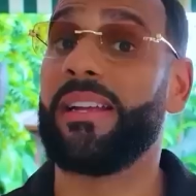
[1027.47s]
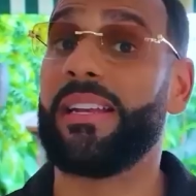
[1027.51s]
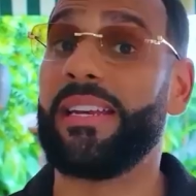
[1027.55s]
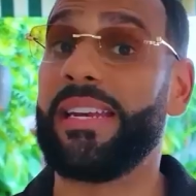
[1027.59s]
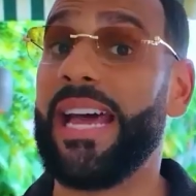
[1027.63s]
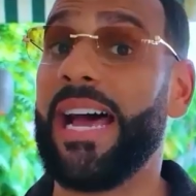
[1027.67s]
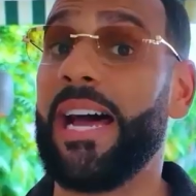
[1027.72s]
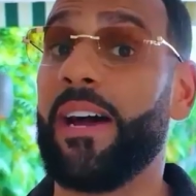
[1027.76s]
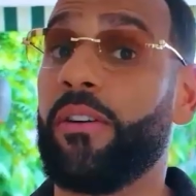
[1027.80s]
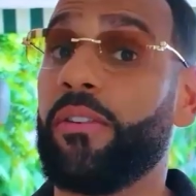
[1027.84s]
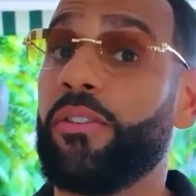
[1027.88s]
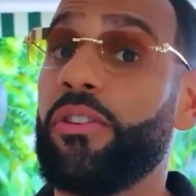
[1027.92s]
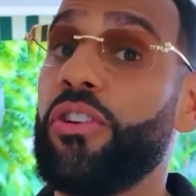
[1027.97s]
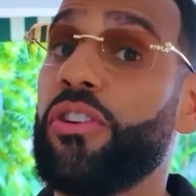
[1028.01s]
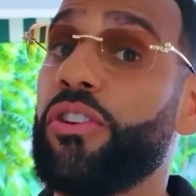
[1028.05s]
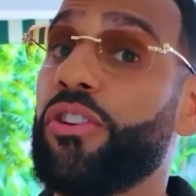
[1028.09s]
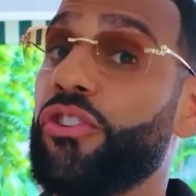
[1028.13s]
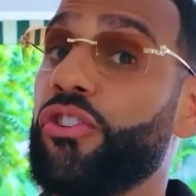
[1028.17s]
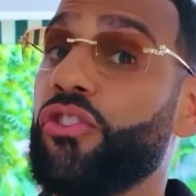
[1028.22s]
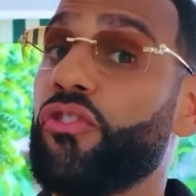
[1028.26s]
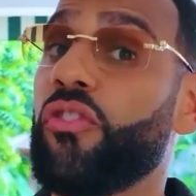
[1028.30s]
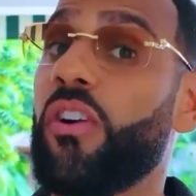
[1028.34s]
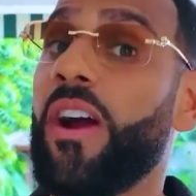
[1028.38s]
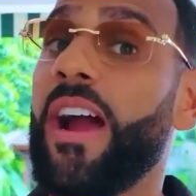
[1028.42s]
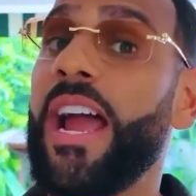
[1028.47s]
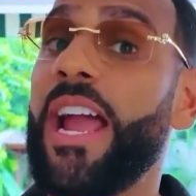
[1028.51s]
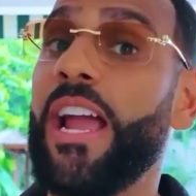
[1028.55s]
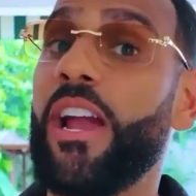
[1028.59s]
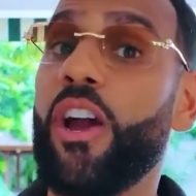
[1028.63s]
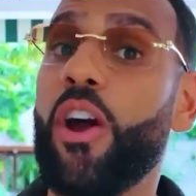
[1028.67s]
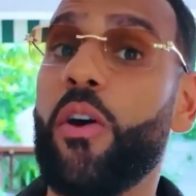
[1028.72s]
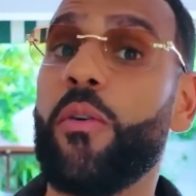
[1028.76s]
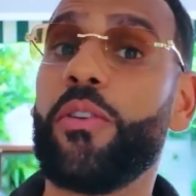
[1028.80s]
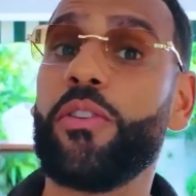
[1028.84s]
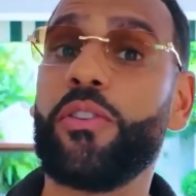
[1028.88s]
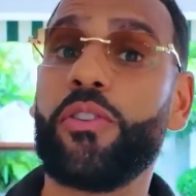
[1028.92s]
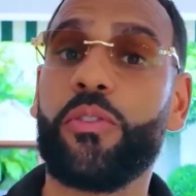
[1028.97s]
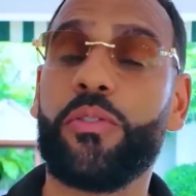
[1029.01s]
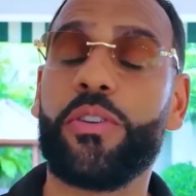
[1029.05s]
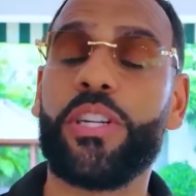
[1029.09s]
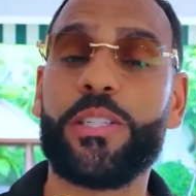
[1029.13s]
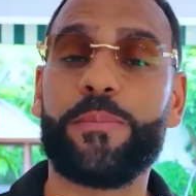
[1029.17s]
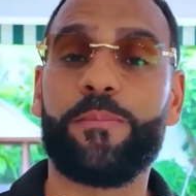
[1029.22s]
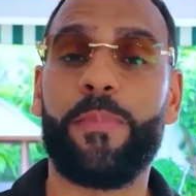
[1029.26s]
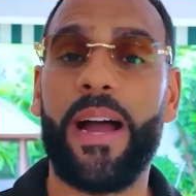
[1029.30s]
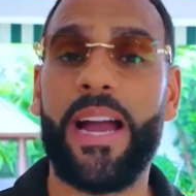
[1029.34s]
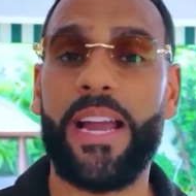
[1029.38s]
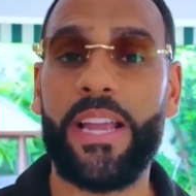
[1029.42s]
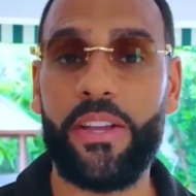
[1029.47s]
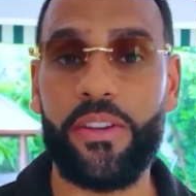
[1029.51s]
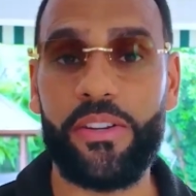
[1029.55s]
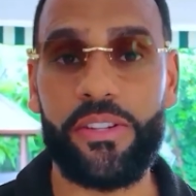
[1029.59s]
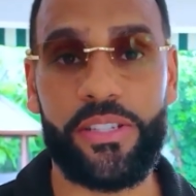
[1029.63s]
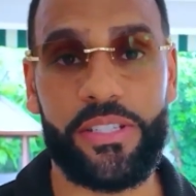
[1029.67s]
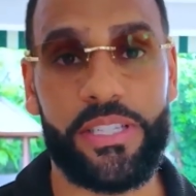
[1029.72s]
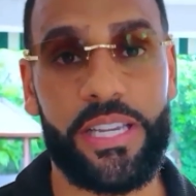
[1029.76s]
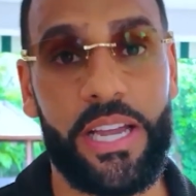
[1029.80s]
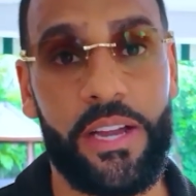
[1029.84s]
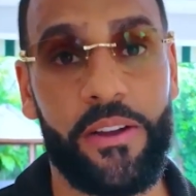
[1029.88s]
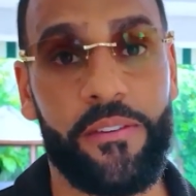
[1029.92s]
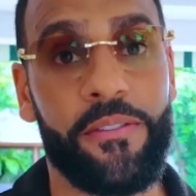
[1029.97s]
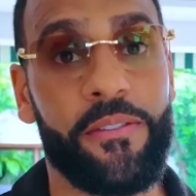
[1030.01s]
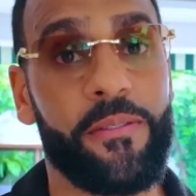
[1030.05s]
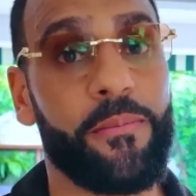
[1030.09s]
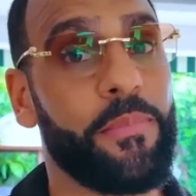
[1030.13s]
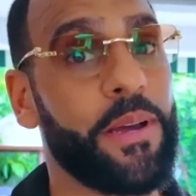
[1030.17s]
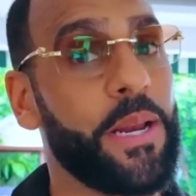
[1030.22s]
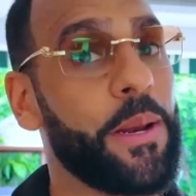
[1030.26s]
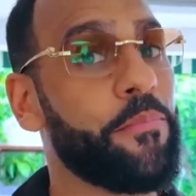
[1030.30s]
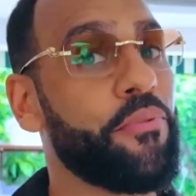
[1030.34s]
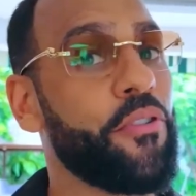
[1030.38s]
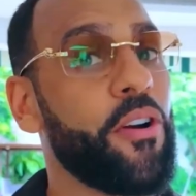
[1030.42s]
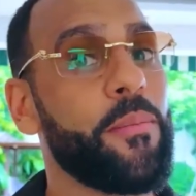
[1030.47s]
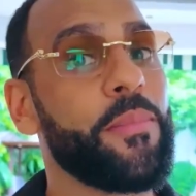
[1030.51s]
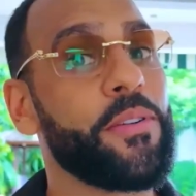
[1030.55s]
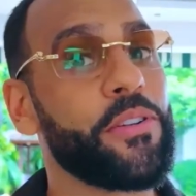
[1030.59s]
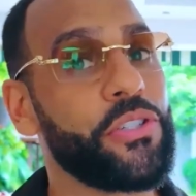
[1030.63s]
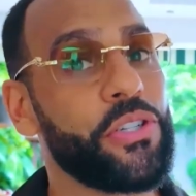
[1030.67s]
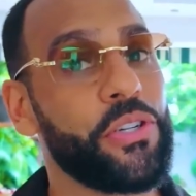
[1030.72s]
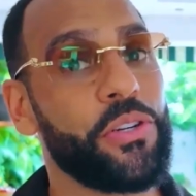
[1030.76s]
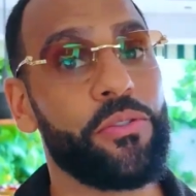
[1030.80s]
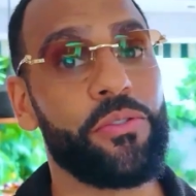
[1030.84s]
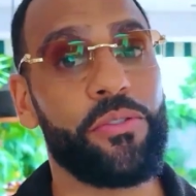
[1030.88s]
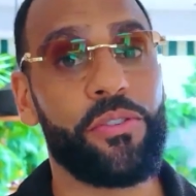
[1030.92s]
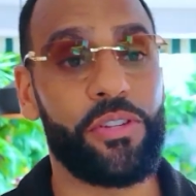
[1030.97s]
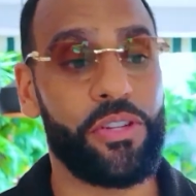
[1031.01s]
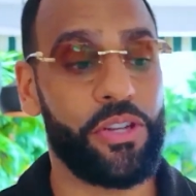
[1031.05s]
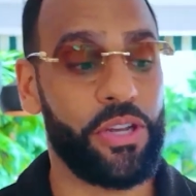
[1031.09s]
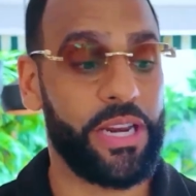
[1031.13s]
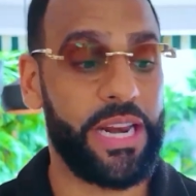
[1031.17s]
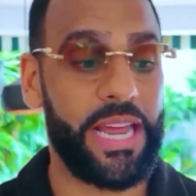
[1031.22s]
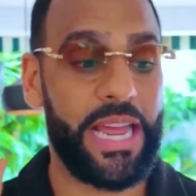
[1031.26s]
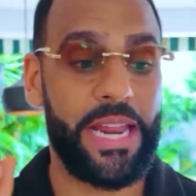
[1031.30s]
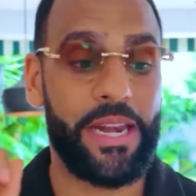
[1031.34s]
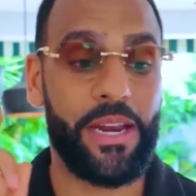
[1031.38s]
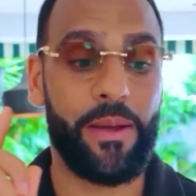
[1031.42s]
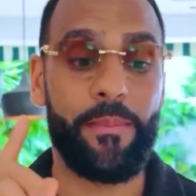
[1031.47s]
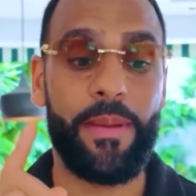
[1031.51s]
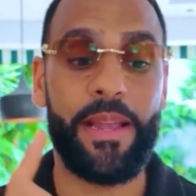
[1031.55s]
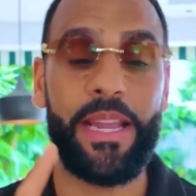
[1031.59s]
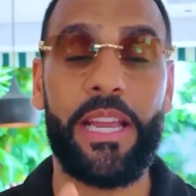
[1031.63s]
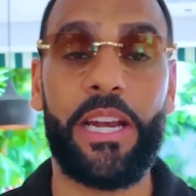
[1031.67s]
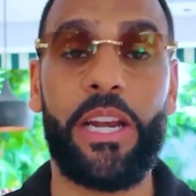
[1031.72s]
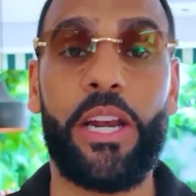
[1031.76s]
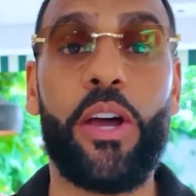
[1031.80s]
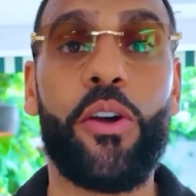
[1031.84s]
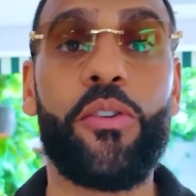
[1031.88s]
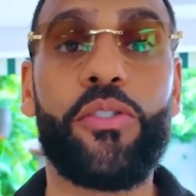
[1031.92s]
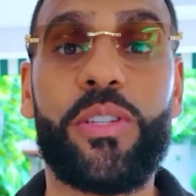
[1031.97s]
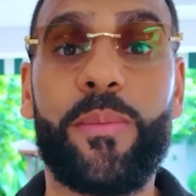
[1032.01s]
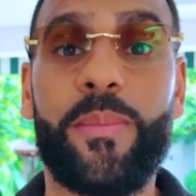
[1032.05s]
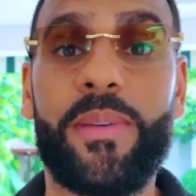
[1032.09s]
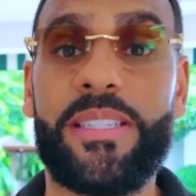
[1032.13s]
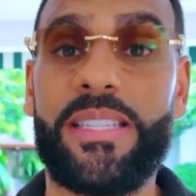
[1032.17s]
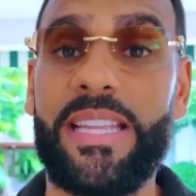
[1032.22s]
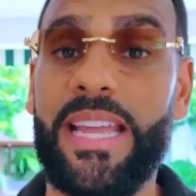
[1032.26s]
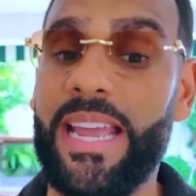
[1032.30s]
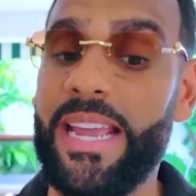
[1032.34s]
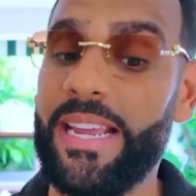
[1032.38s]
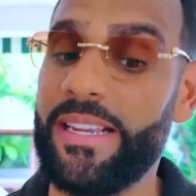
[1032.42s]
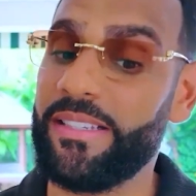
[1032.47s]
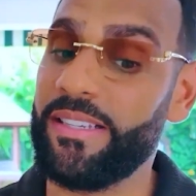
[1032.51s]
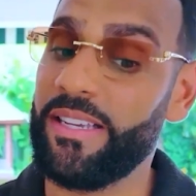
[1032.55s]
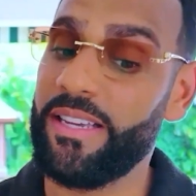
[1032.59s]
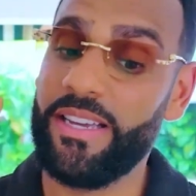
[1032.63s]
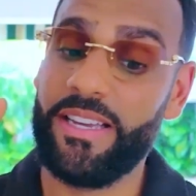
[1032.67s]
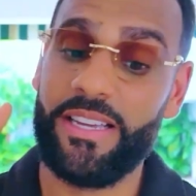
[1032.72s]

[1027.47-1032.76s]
Now, you can try go and do this by yourself, but I promise you, you're going to end up making loads of mistakes,